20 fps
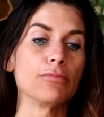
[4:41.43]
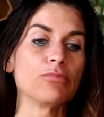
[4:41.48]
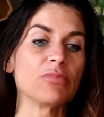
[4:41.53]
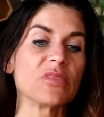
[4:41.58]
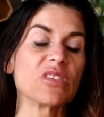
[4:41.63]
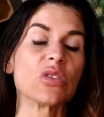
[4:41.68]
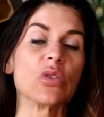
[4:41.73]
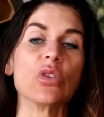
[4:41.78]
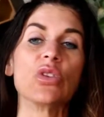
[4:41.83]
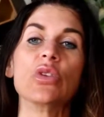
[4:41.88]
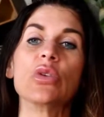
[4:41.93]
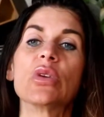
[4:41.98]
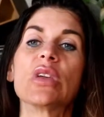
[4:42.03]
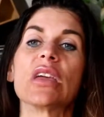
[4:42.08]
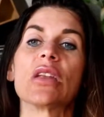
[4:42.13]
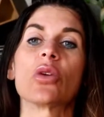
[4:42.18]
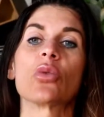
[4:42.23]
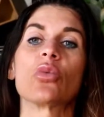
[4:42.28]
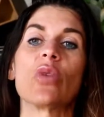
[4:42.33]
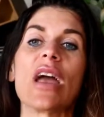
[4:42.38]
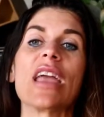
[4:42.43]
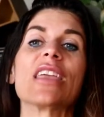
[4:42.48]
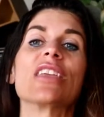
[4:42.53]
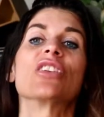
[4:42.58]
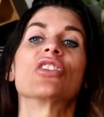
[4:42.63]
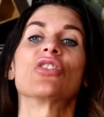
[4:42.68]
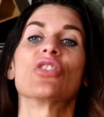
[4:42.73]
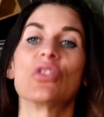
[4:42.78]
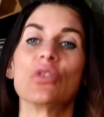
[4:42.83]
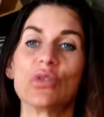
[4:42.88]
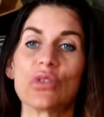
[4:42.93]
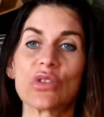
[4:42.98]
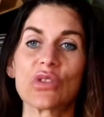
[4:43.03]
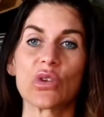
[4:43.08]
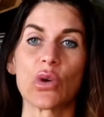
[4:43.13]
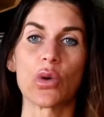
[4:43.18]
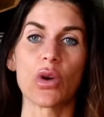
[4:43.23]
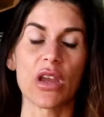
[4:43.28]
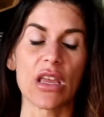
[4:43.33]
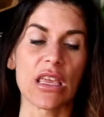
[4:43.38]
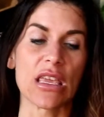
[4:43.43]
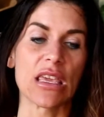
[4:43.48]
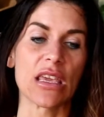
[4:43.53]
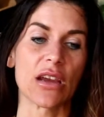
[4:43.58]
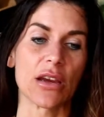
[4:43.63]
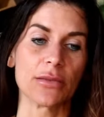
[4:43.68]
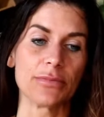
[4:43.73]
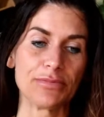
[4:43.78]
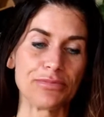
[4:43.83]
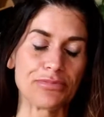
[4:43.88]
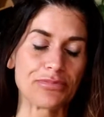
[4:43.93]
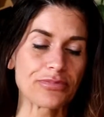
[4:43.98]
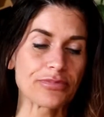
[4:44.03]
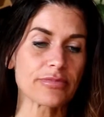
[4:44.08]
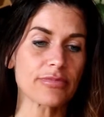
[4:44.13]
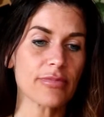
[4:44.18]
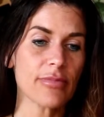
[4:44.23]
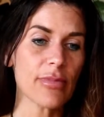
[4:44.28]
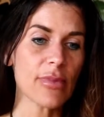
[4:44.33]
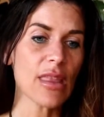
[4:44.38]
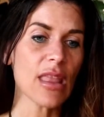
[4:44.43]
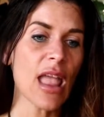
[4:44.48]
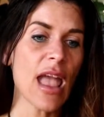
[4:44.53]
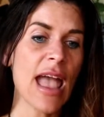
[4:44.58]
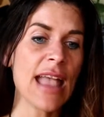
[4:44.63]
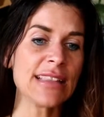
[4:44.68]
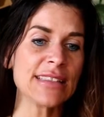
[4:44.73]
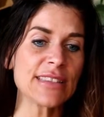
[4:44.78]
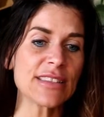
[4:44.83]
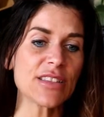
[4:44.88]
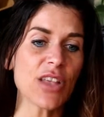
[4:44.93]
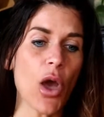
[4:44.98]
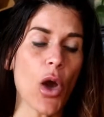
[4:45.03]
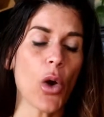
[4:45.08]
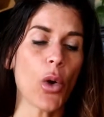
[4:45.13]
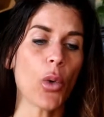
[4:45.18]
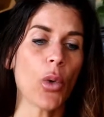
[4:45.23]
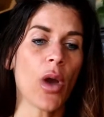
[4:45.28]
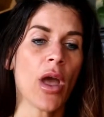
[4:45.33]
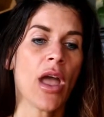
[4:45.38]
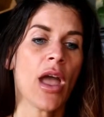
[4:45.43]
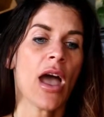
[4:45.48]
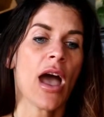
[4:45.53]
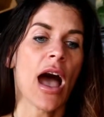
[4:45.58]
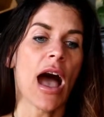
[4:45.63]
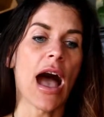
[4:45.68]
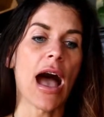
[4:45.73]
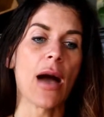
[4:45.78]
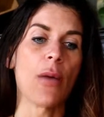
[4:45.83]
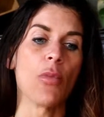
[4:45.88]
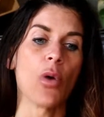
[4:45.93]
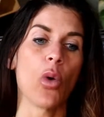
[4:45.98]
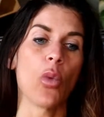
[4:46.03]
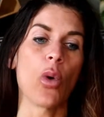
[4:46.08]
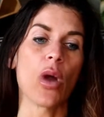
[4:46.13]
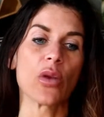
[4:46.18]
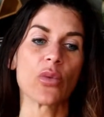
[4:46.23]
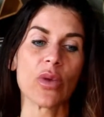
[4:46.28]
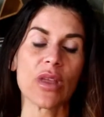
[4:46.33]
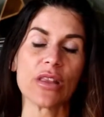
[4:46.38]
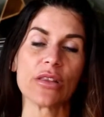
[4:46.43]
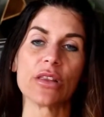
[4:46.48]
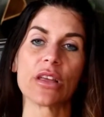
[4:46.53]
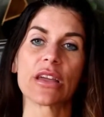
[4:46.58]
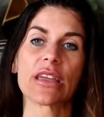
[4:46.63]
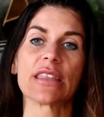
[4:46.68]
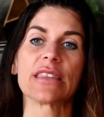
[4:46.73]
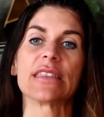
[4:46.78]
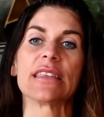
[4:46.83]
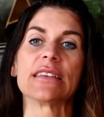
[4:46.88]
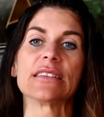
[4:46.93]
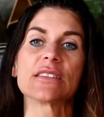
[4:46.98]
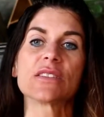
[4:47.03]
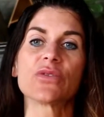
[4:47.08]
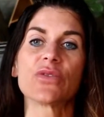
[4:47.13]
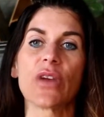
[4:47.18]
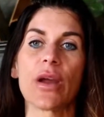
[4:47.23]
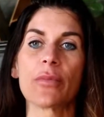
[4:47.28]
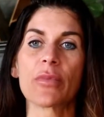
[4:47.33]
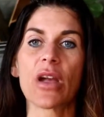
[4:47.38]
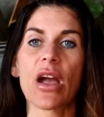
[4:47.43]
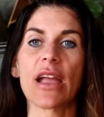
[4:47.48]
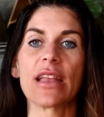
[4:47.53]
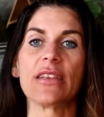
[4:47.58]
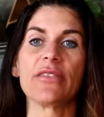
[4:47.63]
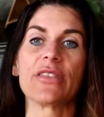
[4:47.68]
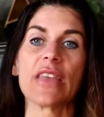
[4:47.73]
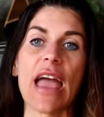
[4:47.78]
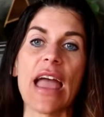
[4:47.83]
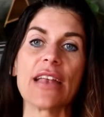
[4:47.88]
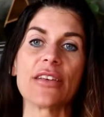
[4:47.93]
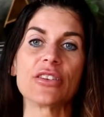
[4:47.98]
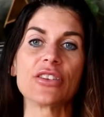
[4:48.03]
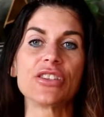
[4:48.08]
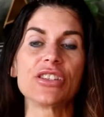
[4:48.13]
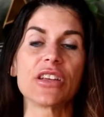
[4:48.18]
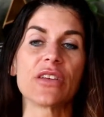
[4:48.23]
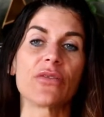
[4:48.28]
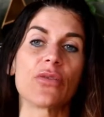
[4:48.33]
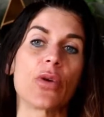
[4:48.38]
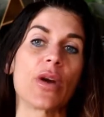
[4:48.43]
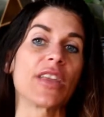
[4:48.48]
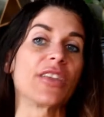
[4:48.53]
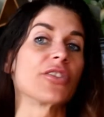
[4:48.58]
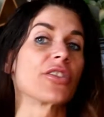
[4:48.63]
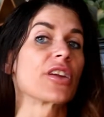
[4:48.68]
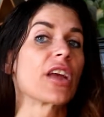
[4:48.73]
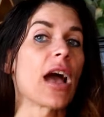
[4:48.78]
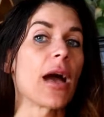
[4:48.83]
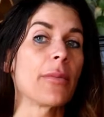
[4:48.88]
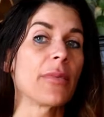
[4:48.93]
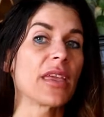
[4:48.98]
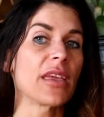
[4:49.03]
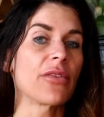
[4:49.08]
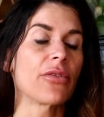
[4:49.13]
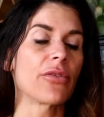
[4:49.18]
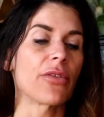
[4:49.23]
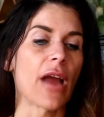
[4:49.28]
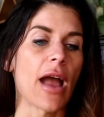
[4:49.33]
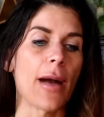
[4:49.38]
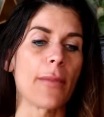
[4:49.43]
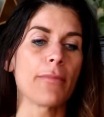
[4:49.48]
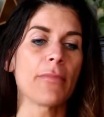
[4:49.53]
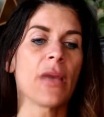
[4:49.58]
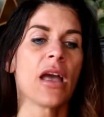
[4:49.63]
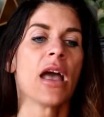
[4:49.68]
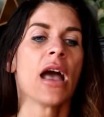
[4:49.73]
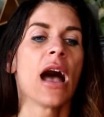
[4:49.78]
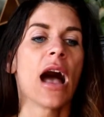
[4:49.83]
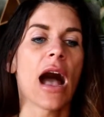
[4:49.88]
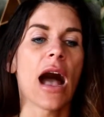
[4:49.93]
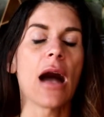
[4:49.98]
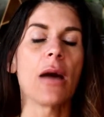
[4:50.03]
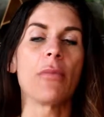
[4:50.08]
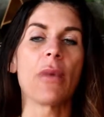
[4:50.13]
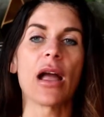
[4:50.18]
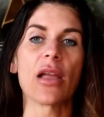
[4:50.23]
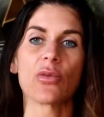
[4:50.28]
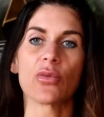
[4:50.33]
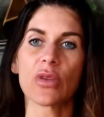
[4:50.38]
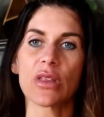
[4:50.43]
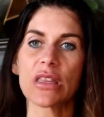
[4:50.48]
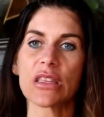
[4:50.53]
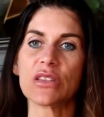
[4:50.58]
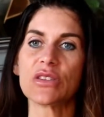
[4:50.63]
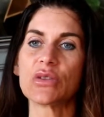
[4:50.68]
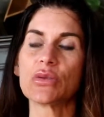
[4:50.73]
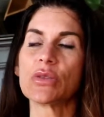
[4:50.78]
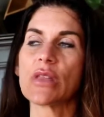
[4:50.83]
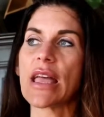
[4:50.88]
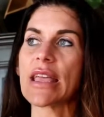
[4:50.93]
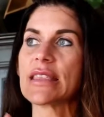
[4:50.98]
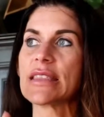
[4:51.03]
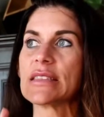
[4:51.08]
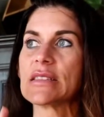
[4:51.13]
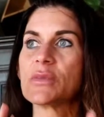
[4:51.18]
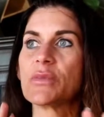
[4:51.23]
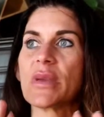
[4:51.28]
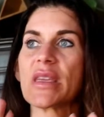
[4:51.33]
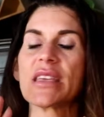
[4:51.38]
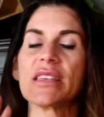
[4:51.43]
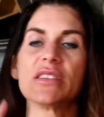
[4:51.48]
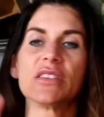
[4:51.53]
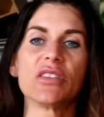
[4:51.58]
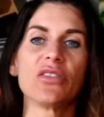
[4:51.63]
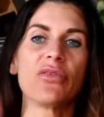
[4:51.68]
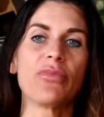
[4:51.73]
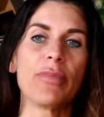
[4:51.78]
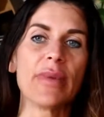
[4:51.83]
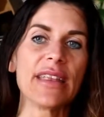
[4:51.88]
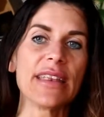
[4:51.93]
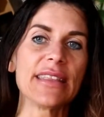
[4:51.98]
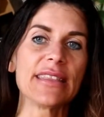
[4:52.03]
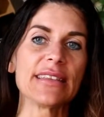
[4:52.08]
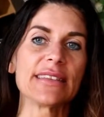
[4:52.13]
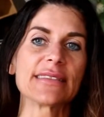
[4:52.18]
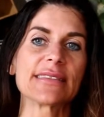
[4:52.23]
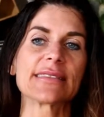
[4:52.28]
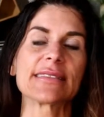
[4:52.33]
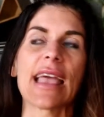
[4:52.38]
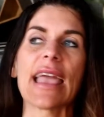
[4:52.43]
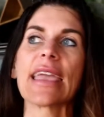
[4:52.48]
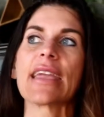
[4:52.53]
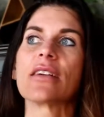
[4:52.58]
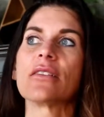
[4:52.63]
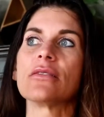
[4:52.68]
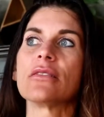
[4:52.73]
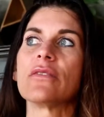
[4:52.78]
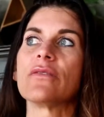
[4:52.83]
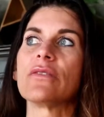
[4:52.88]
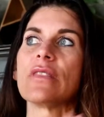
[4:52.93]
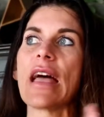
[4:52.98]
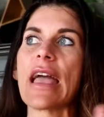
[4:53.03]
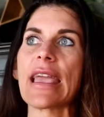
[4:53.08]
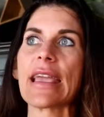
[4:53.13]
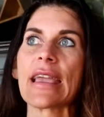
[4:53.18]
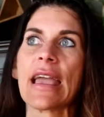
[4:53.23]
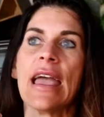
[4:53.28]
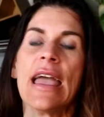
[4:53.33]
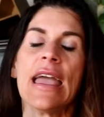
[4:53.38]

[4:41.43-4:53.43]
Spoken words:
So you get to write your new story here. And so when we look at this from kind of the energy of what you're coming from, I really do like this because you've been in this cycle of like